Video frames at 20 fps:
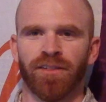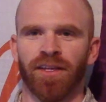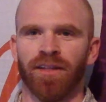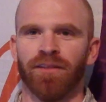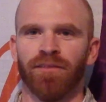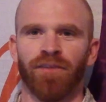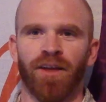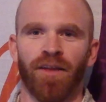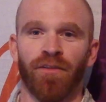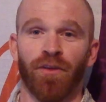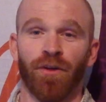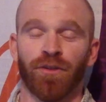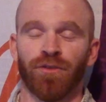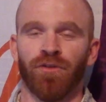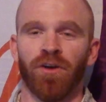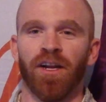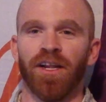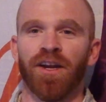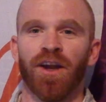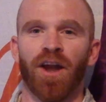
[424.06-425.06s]
and there's
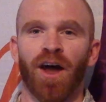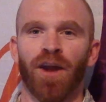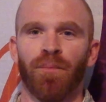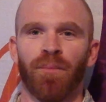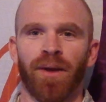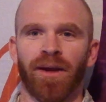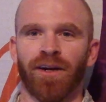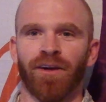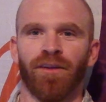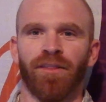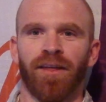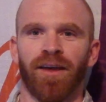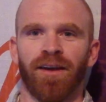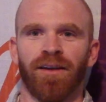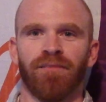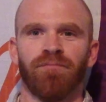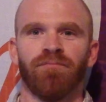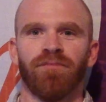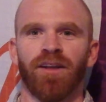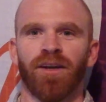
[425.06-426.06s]
really none bigger
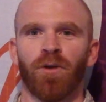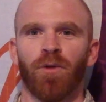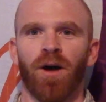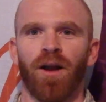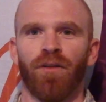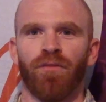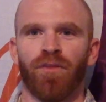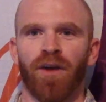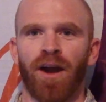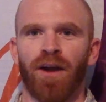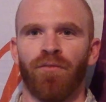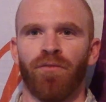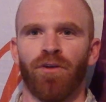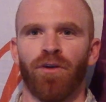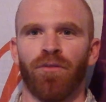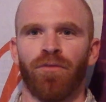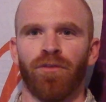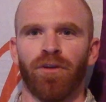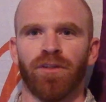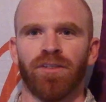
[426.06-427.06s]
than qualifying for
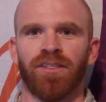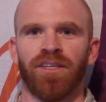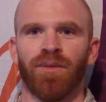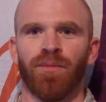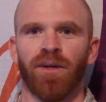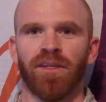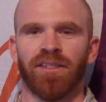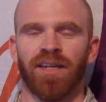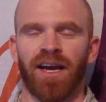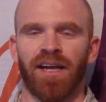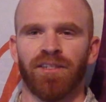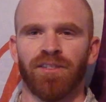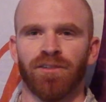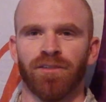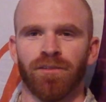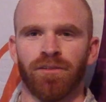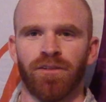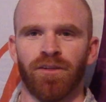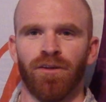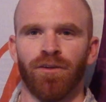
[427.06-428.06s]
your first team race
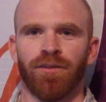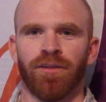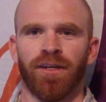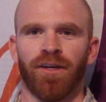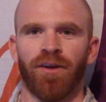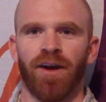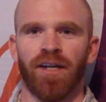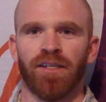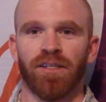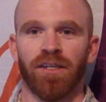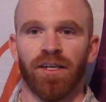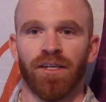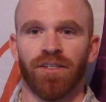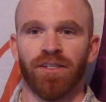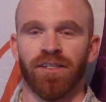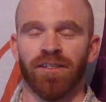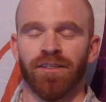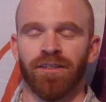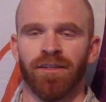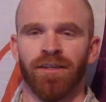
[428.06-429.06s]
nationals. So
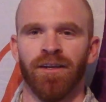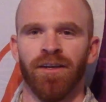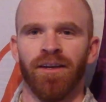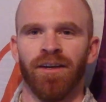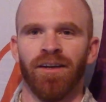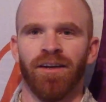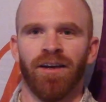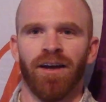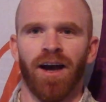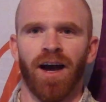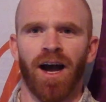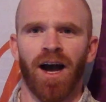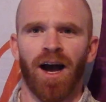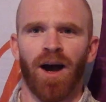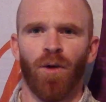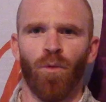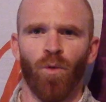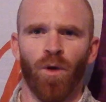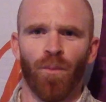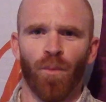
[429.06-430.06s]
congratulations.
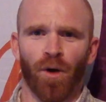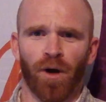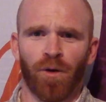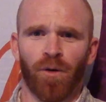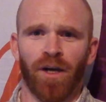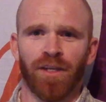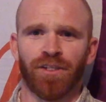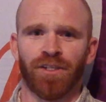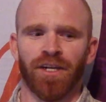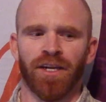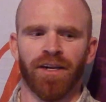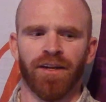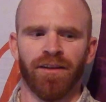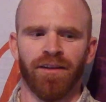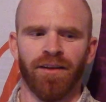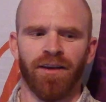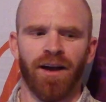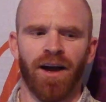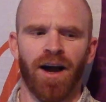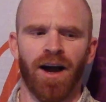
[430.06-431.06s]
One more
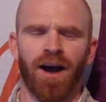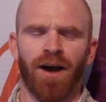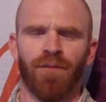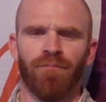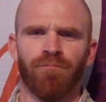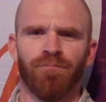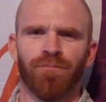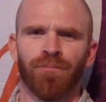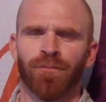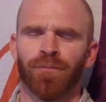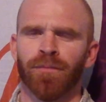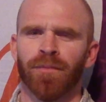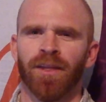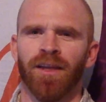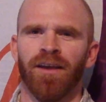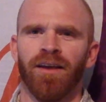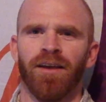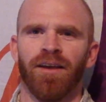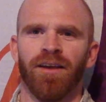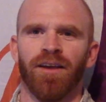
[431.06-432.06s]
question.
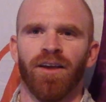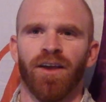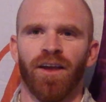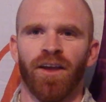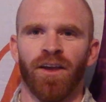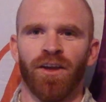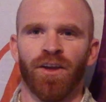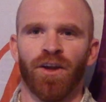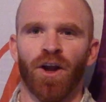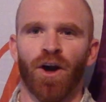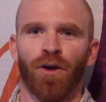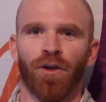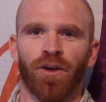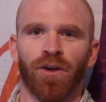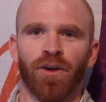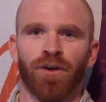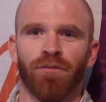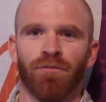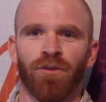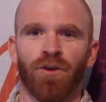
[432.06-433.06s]

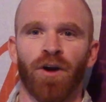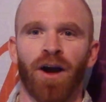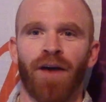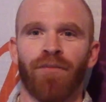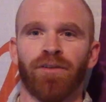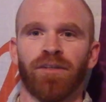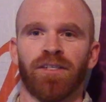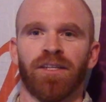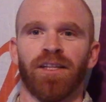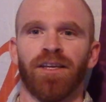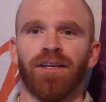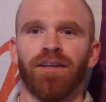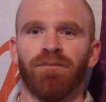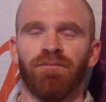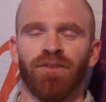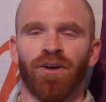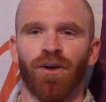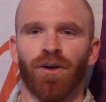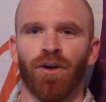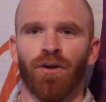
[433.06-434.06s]
You're obviously
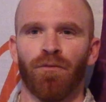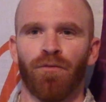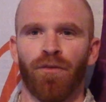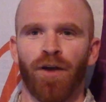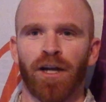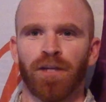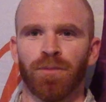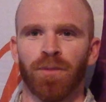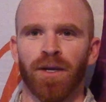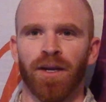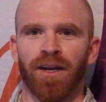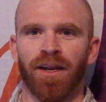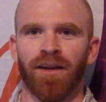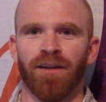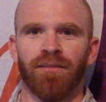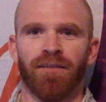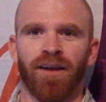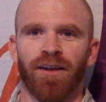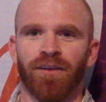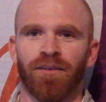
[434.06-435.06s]
you're a
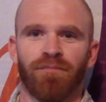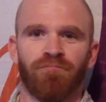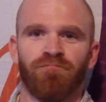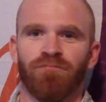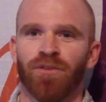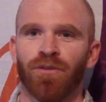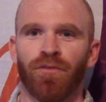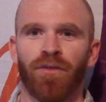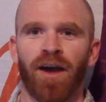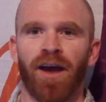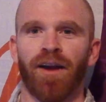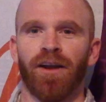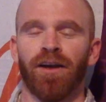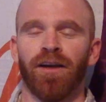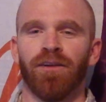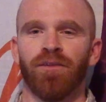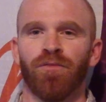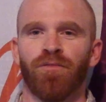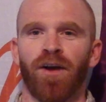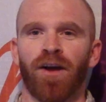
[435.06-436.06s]
freshman and you've had
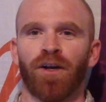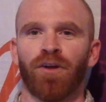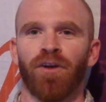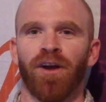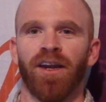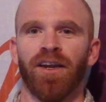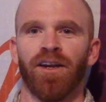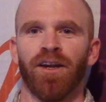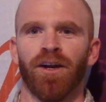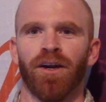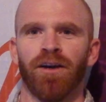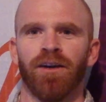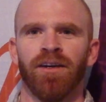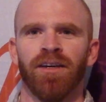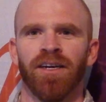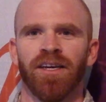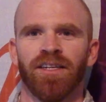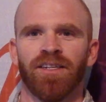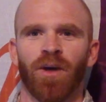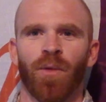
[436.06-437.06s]
a great year.
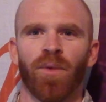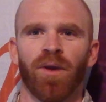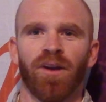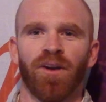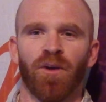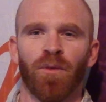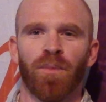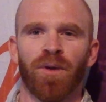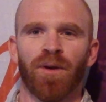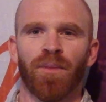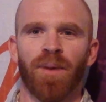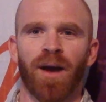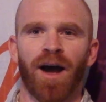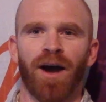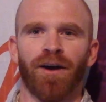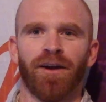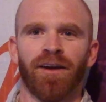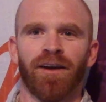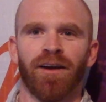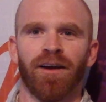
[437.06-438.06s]
Tell me a little bit
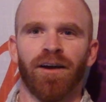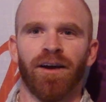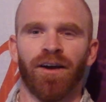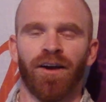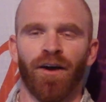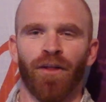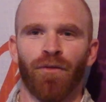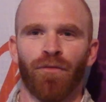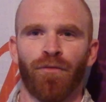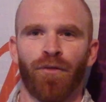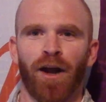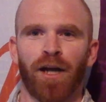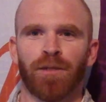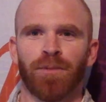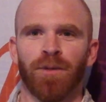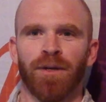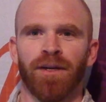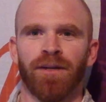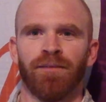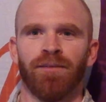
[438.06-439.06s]
about another
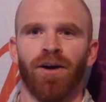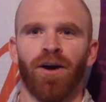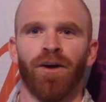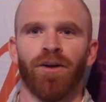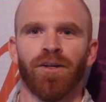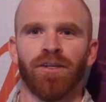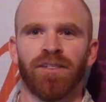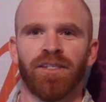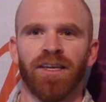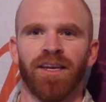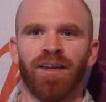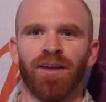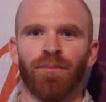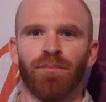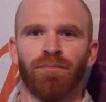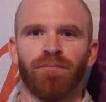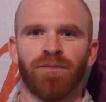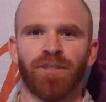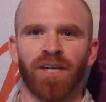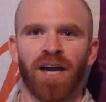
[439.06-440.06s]
freshman on your
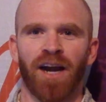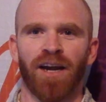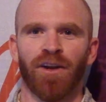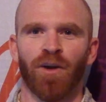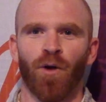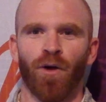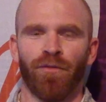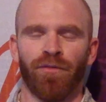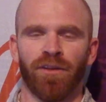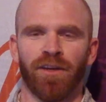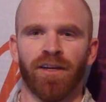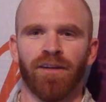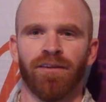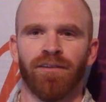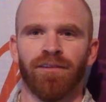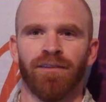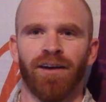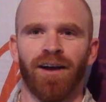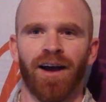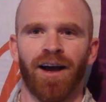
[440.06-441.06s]
team, Johnny Norfleet.
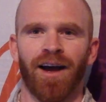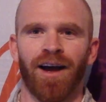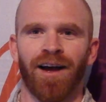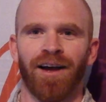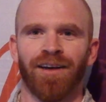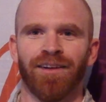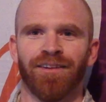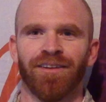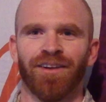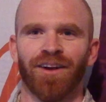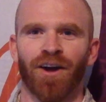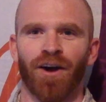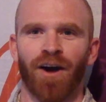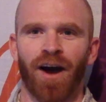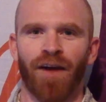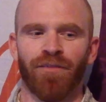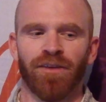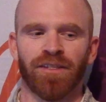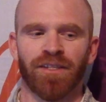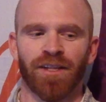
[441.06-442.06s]

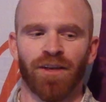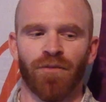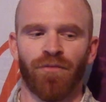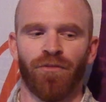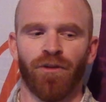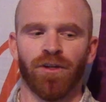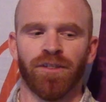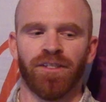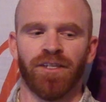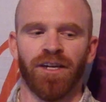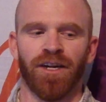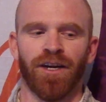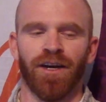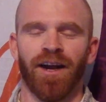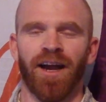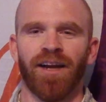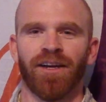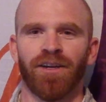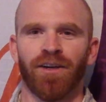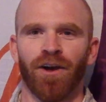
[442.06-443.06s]
Obviously a first year
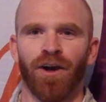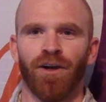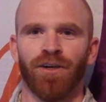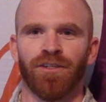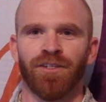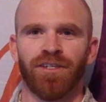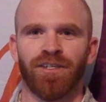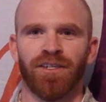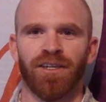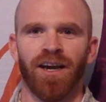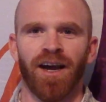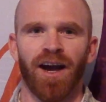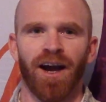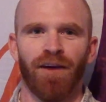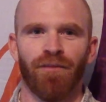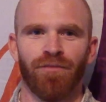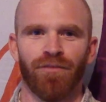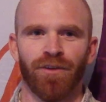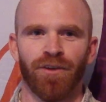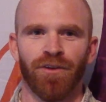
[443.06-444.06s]
head coach
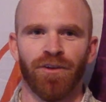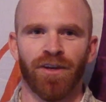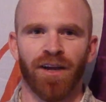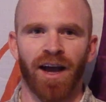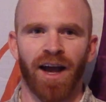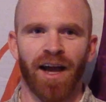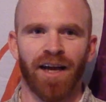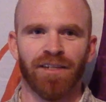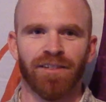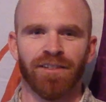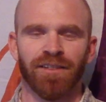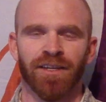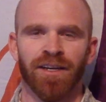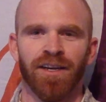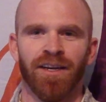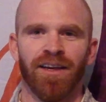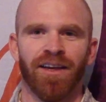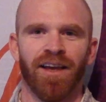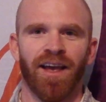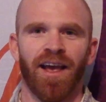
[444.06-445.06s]
for you guys,
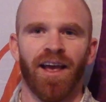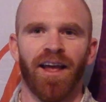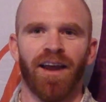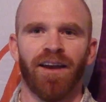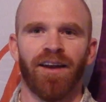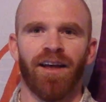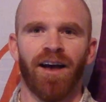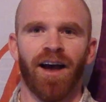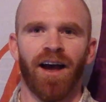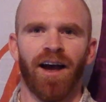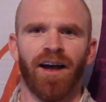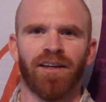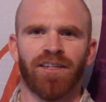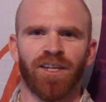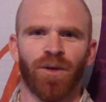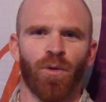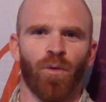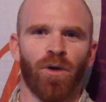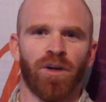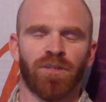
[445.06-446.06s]
and
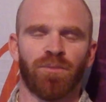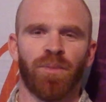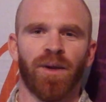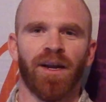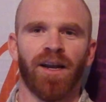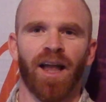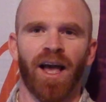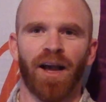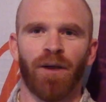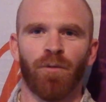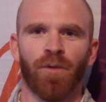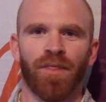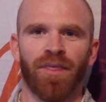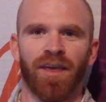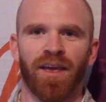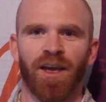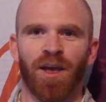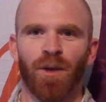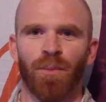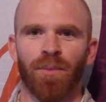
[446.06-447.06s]
tell me what it's been like with
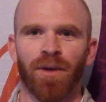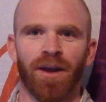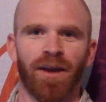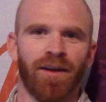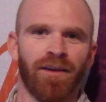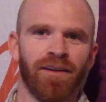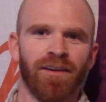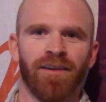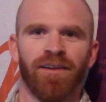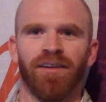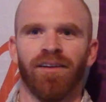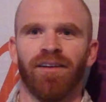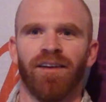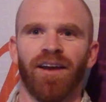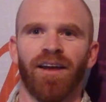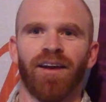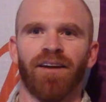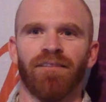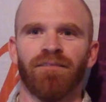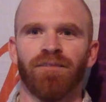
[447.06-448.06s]
him and
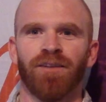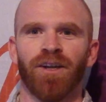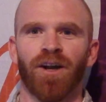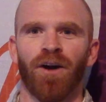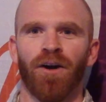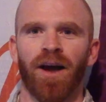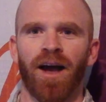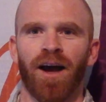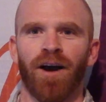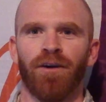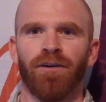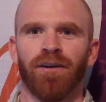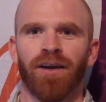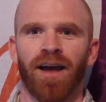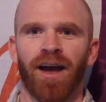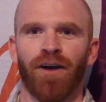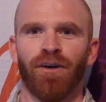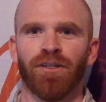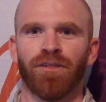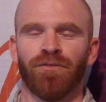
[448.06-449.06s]

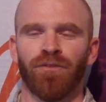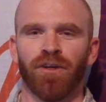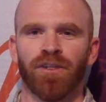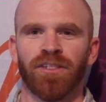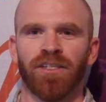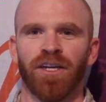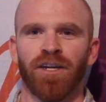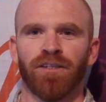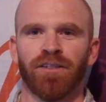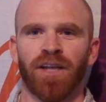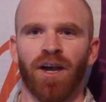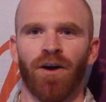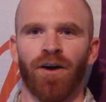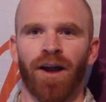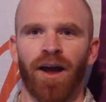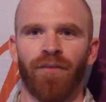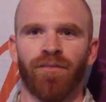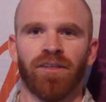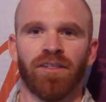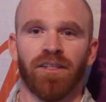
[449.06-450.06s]
how his first year's
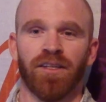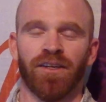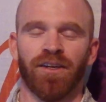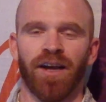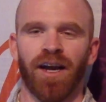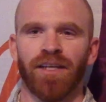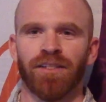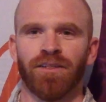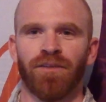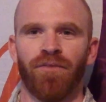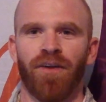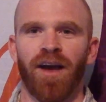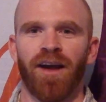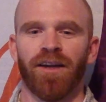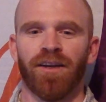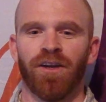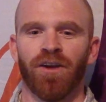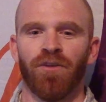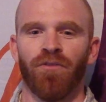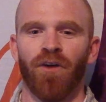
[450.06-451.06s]
going. Obviously you guys have had
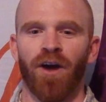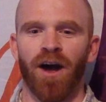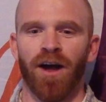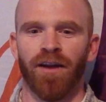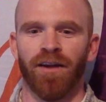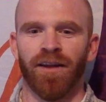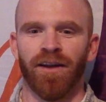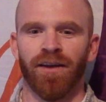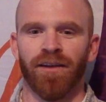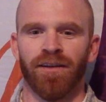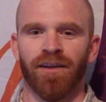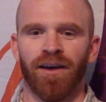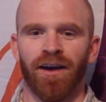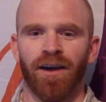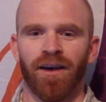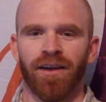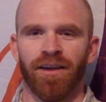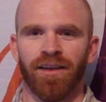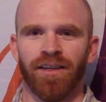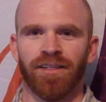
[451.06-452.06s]
a good run,
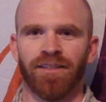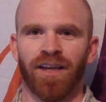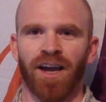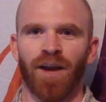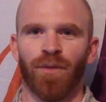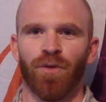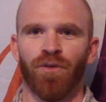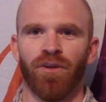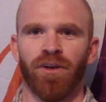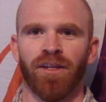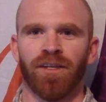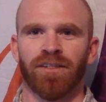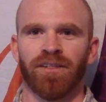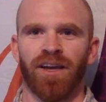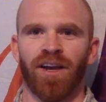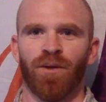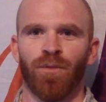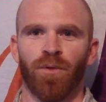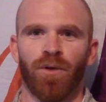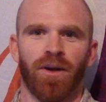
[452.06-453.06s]
and he's got to be really
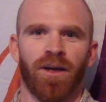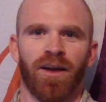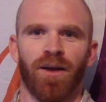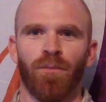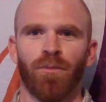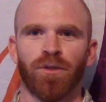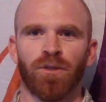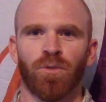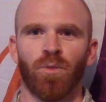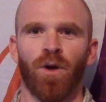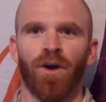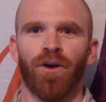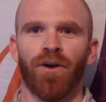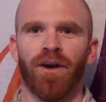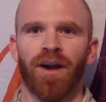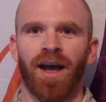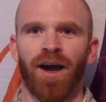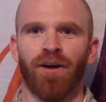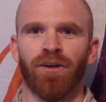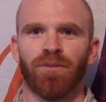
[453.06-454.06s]
excited, but I'm just
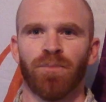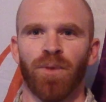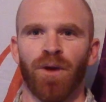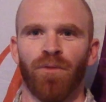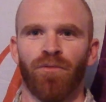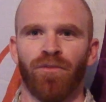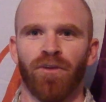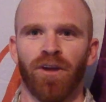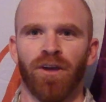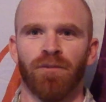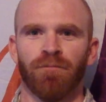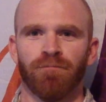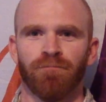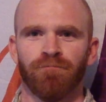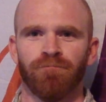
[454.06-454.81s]
wondering how it's been for you.